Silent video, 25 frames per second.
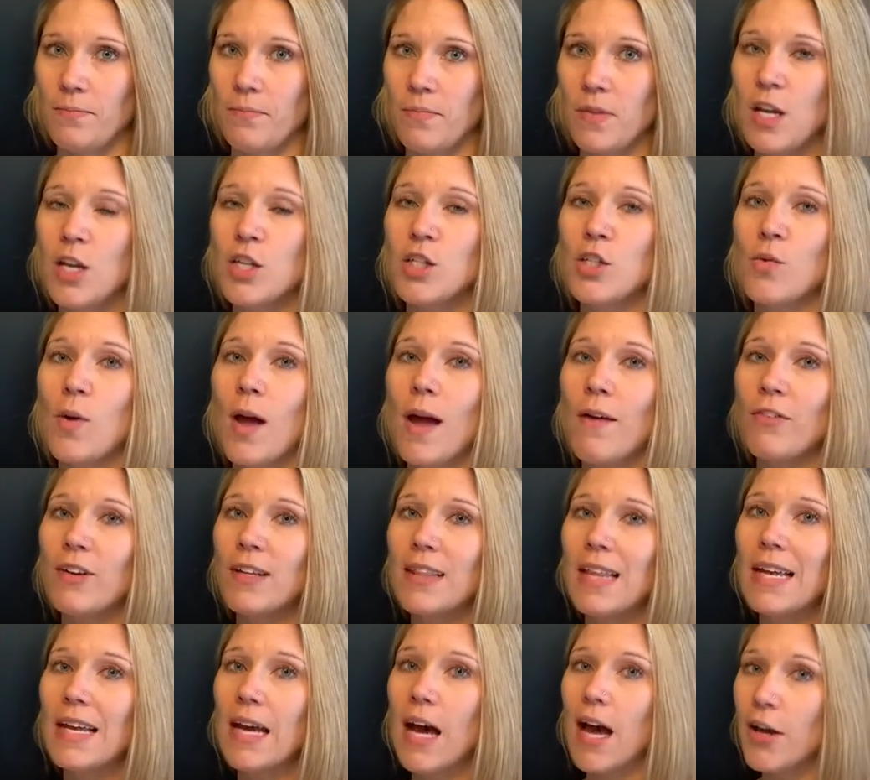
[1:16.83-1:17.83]
So
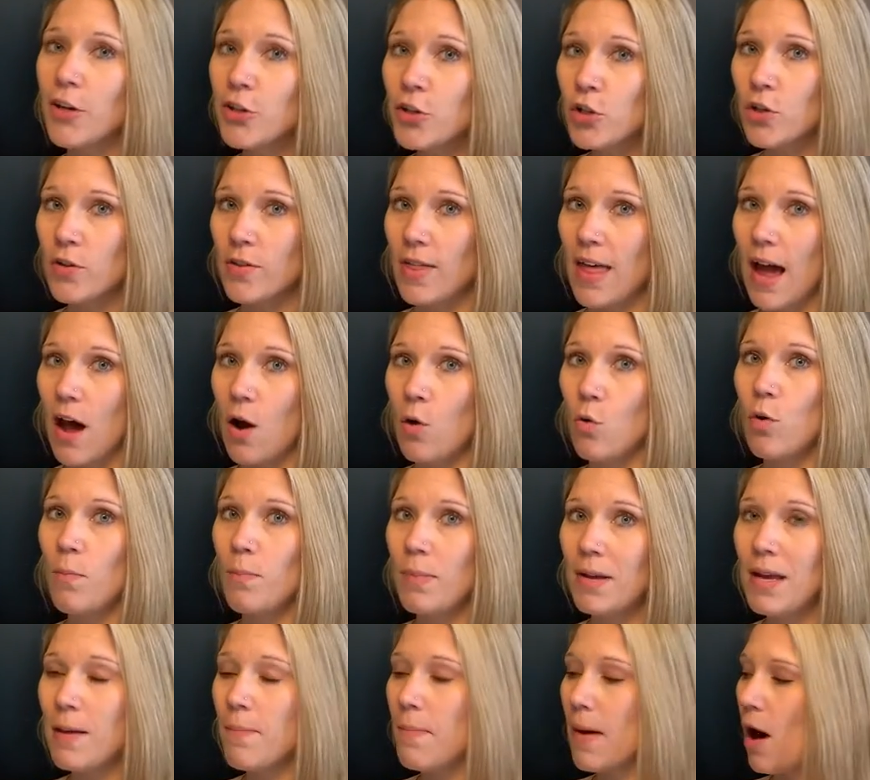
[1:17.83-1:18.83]
everything under that will
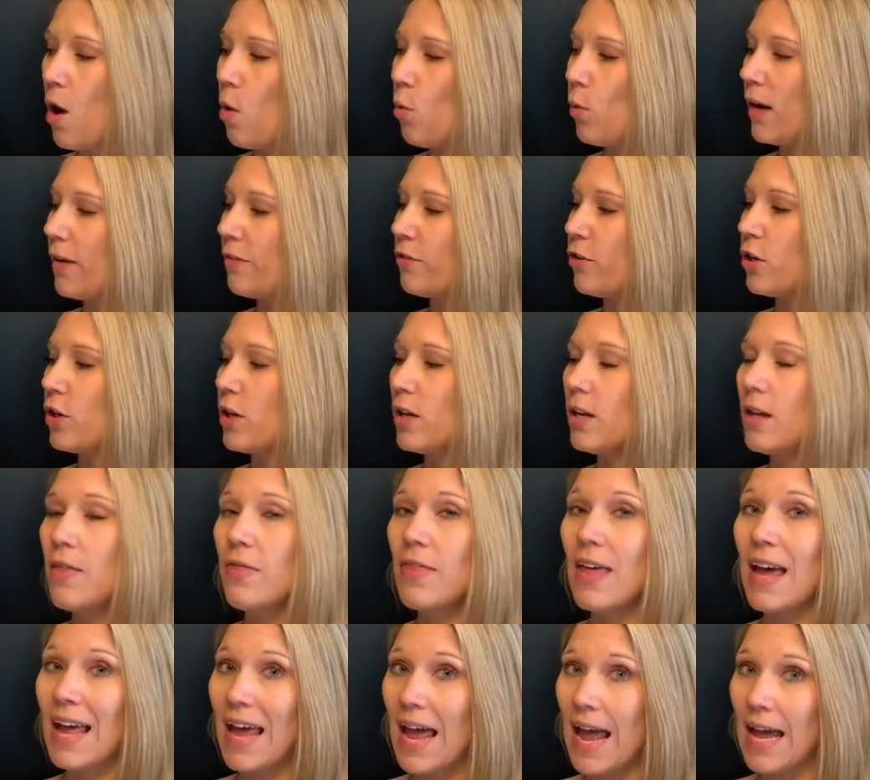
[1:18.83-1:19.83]
be about whatever
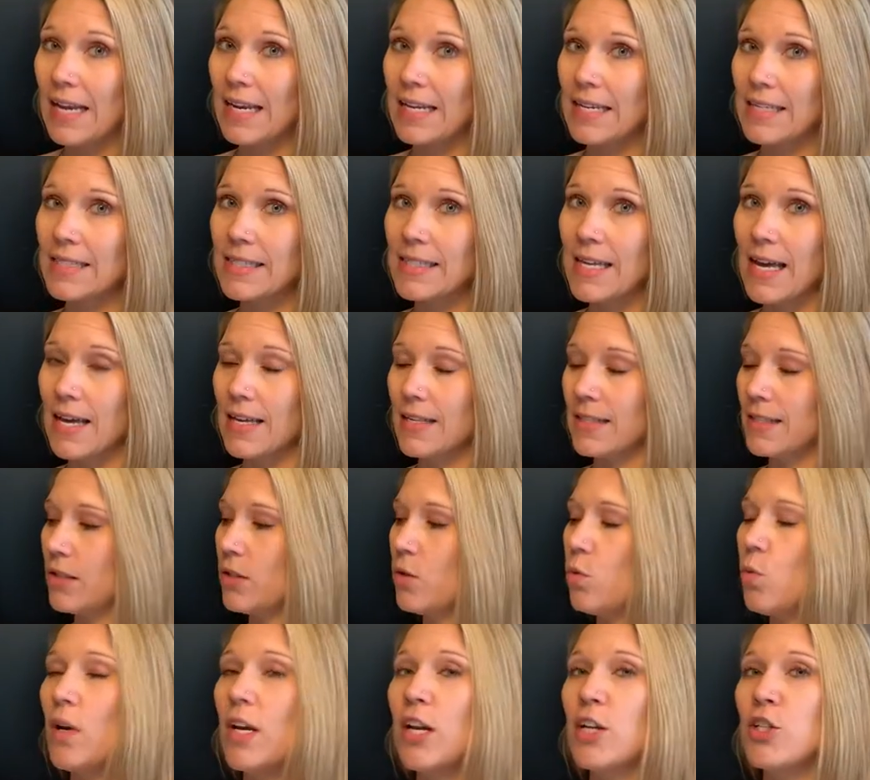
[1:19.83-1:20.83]
that heading says.
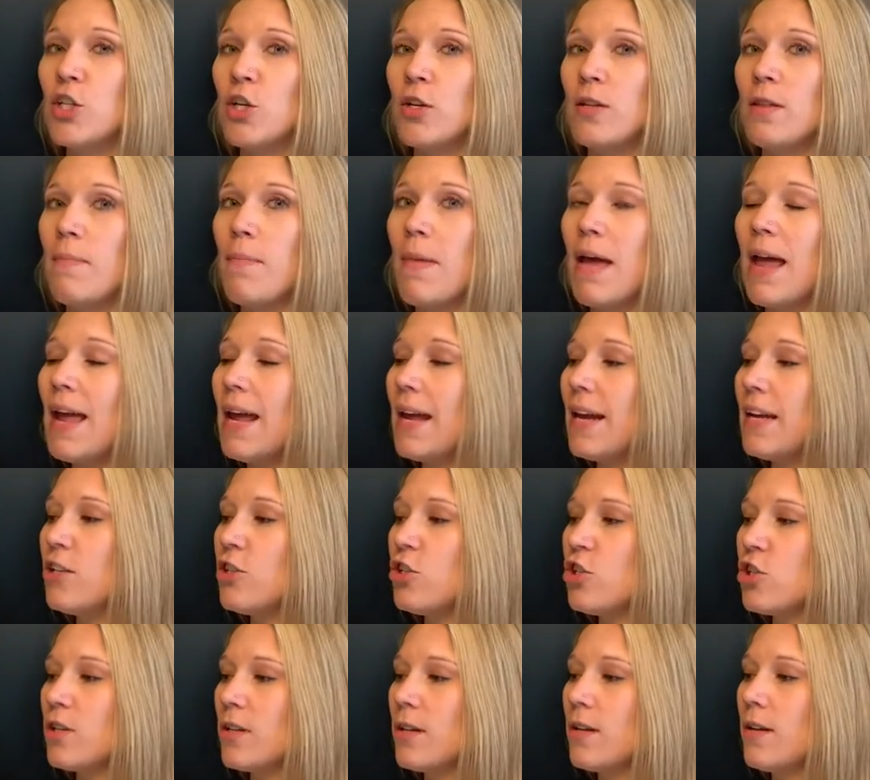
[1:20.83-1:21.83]
When I turn the page,
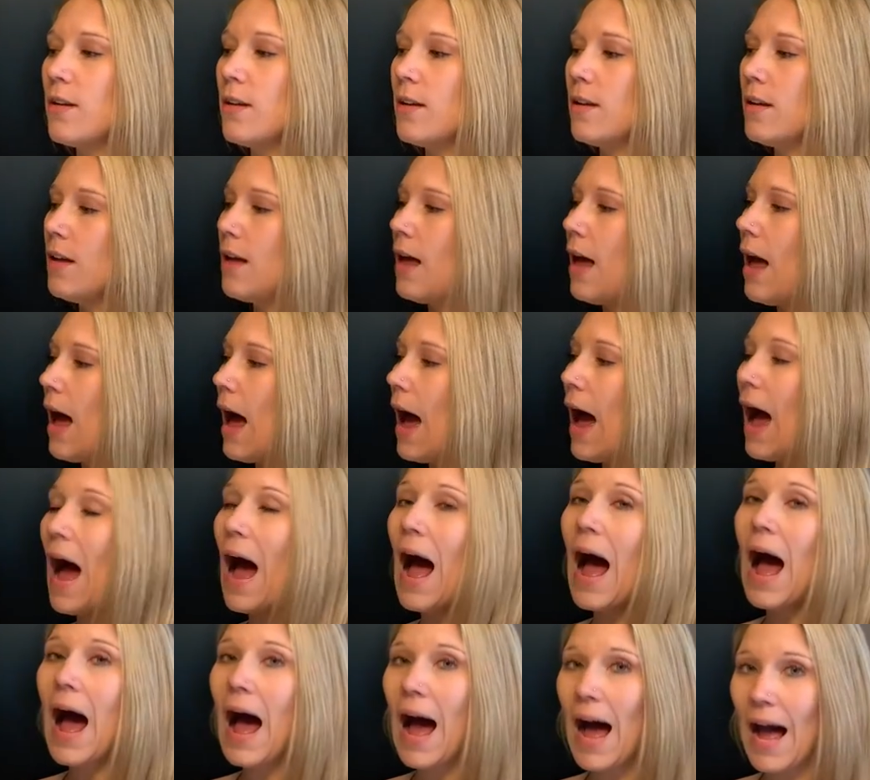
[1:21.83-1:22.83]

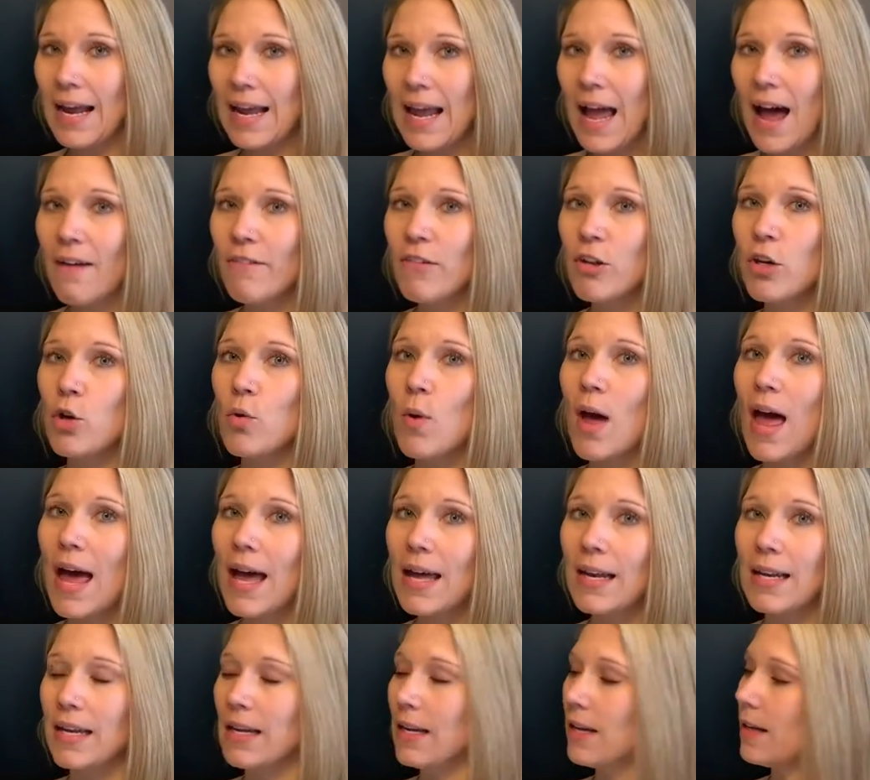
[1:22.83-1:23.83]
I have a new
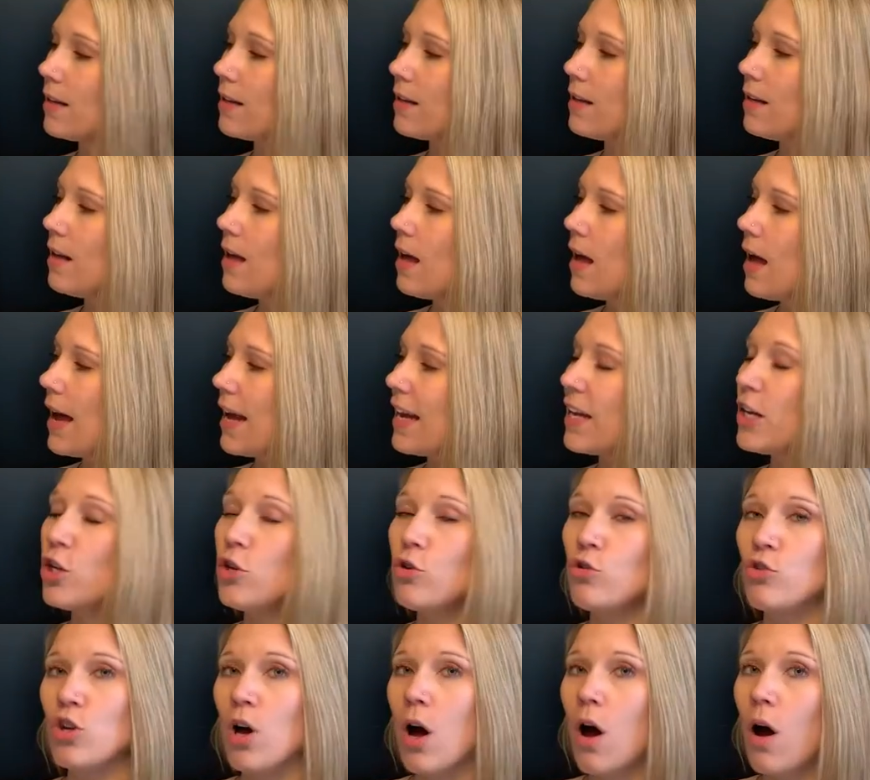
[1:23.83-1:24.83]
heading, A
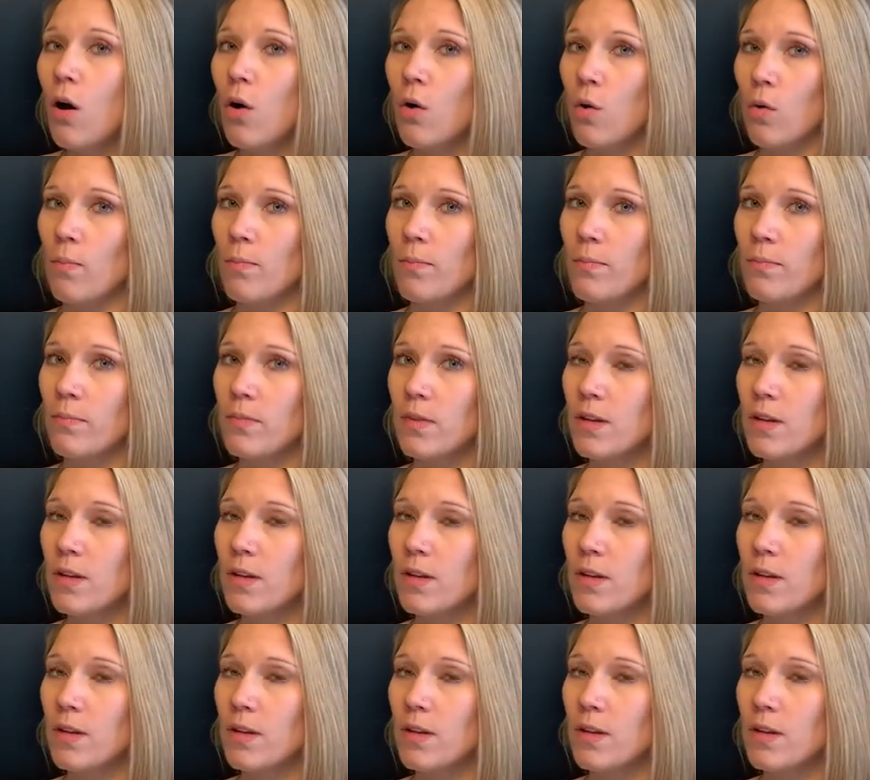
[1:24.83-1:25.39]
Huge Home.